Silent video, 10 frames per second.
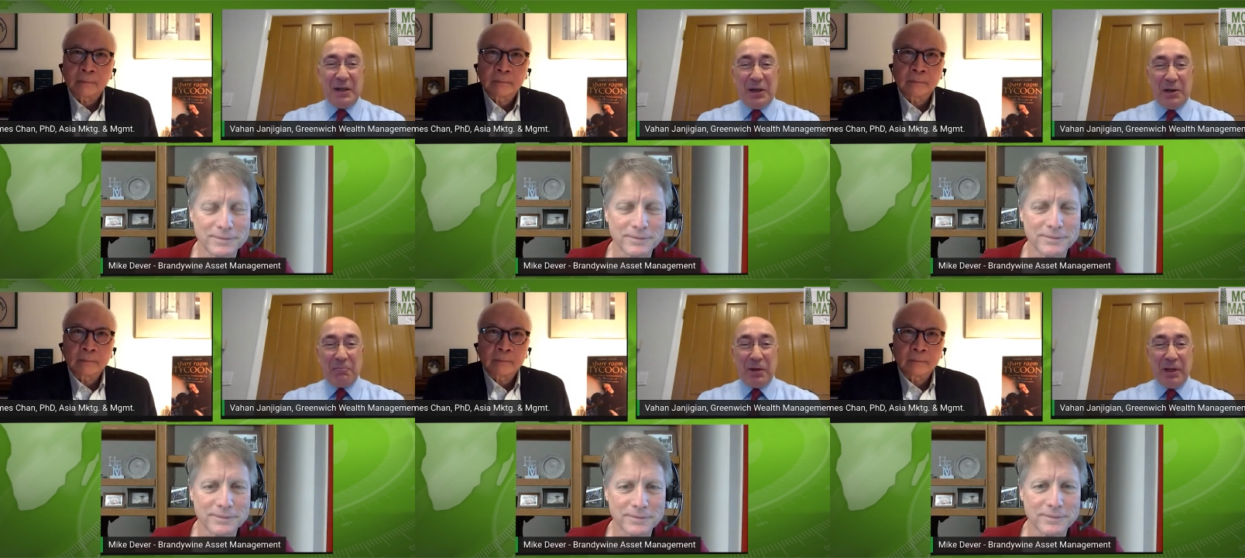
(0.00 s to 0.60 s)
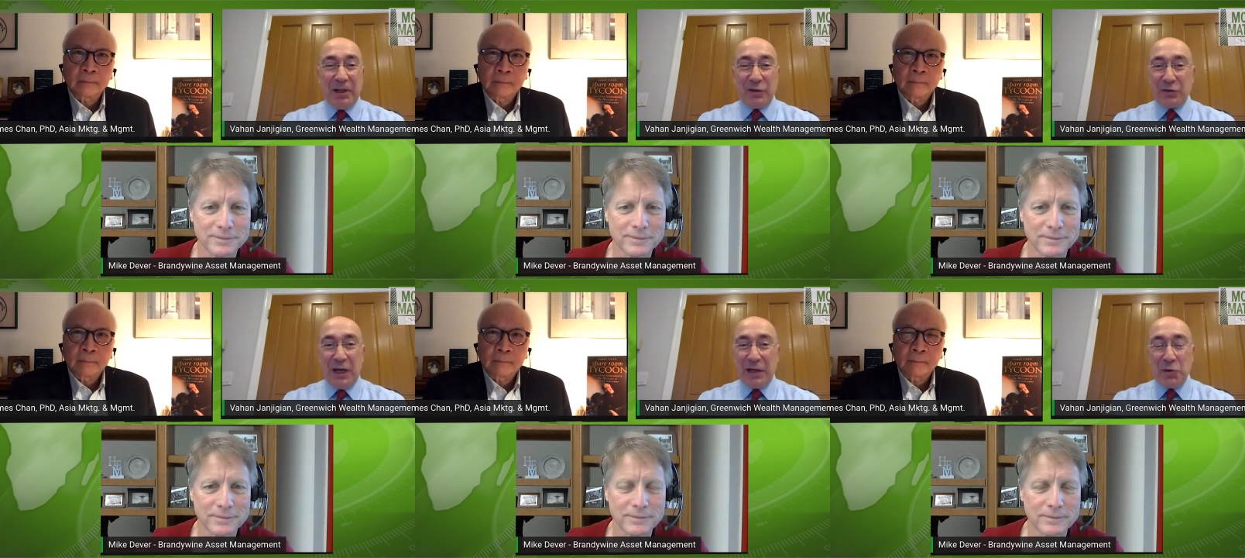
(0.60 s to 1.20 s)
Speaker 1: um,
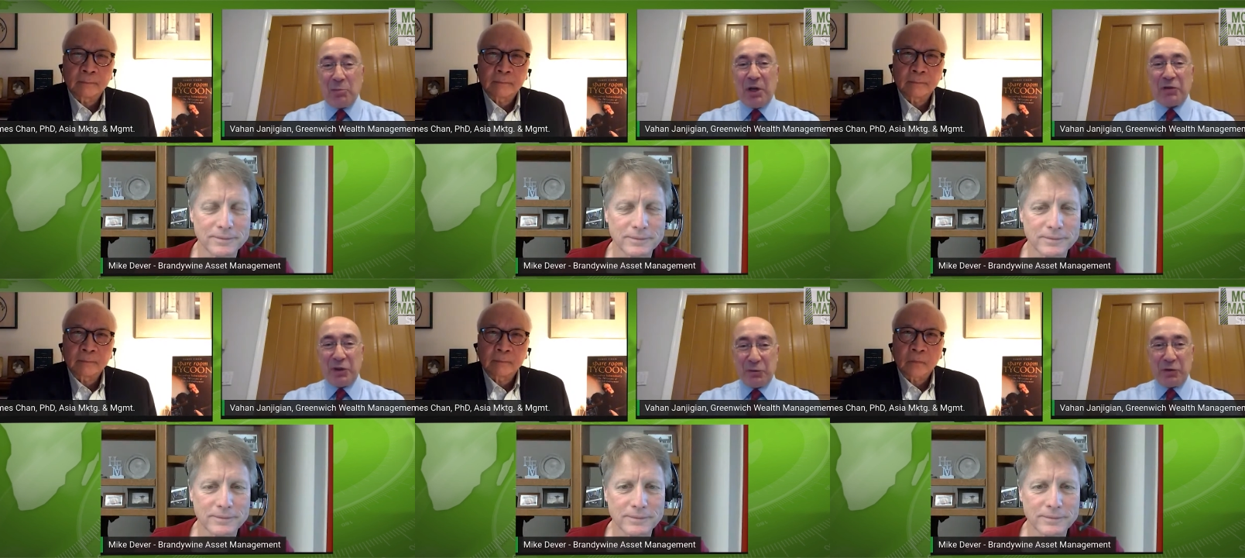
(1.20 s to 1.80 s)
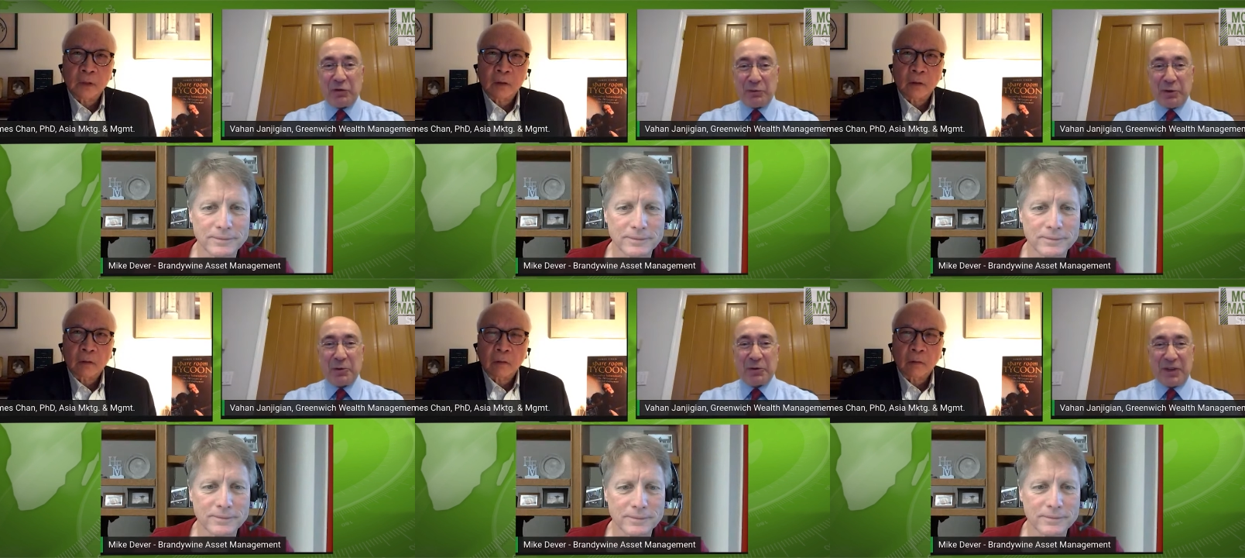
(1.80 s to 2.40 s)
it's not in your best interest
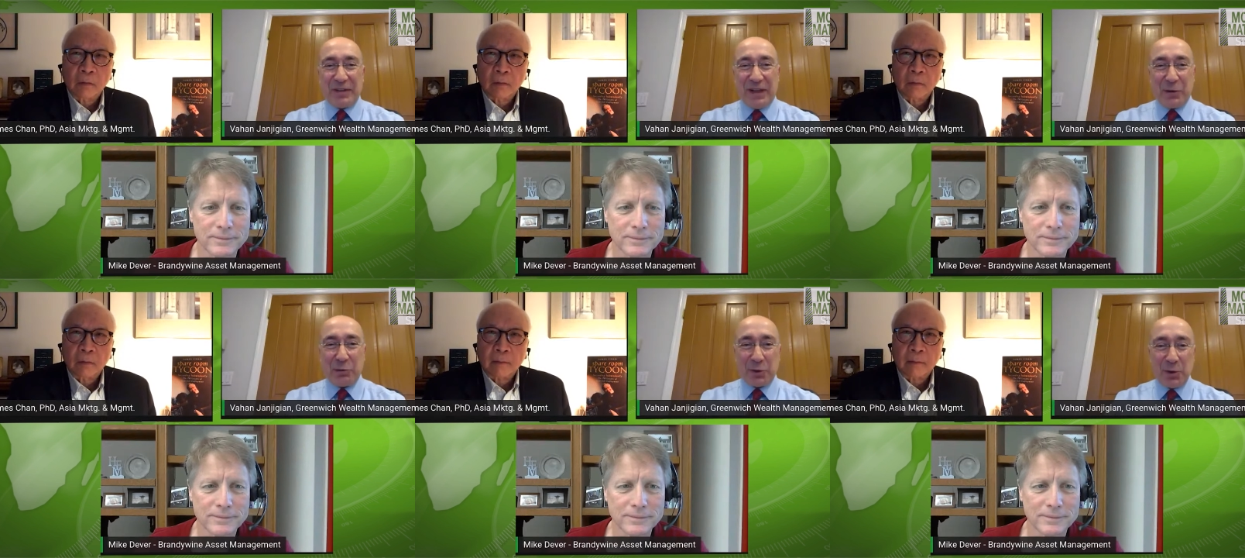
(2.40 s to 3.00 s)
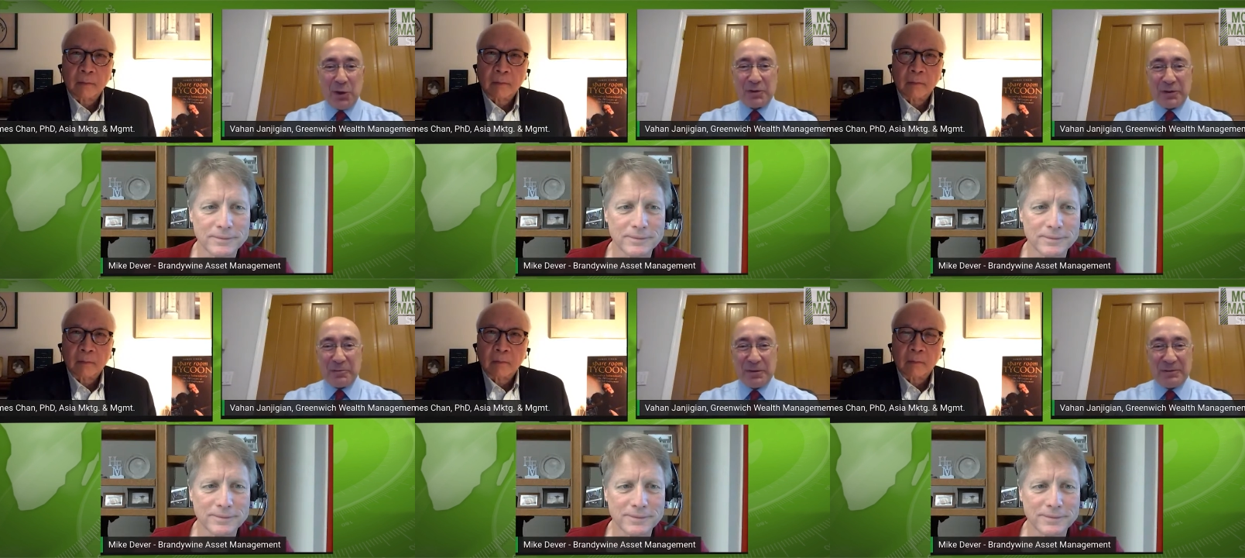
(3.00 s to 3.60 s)
to focus on that over the
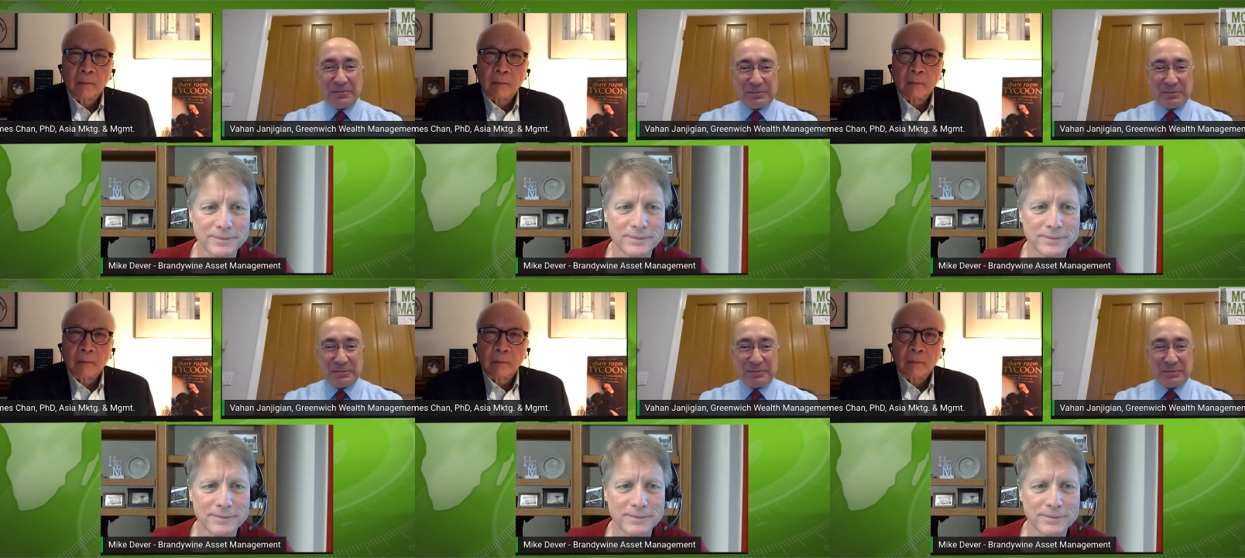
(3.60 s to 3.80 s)
long term.